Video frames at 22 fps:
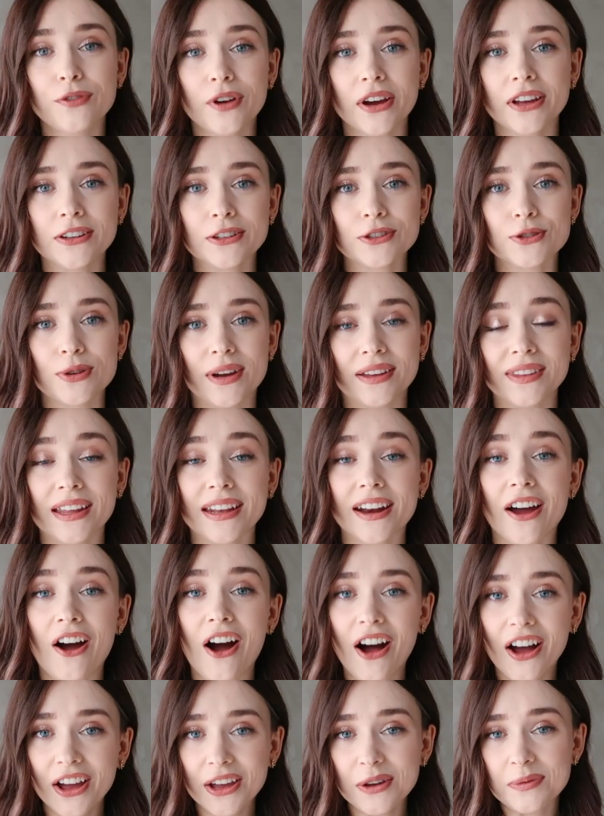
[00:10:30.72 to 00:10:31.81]
final trend that
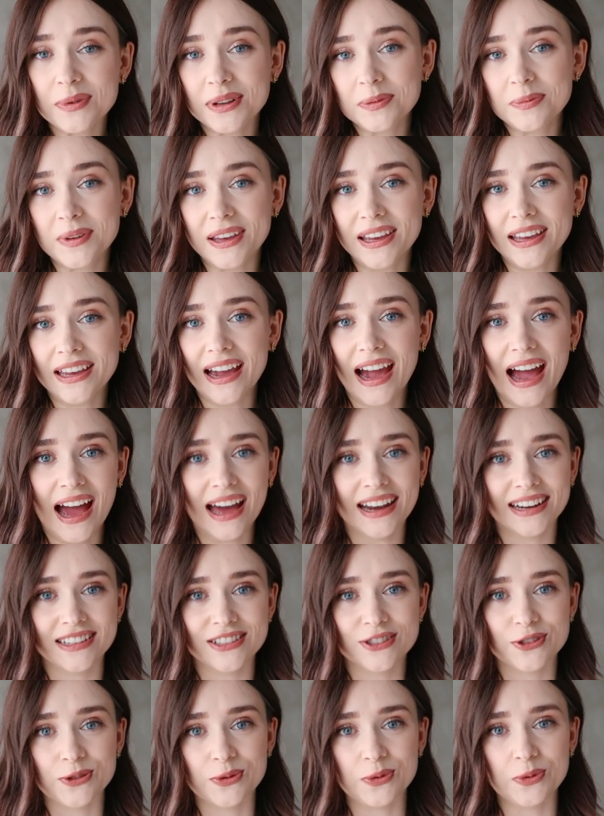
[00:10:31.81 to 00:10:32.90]
I will be
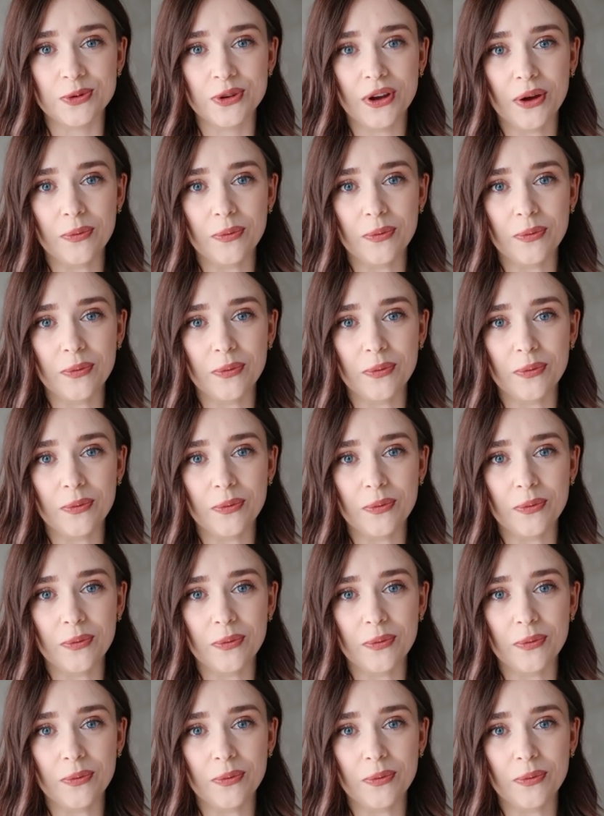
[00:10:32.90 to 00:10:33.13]
adding to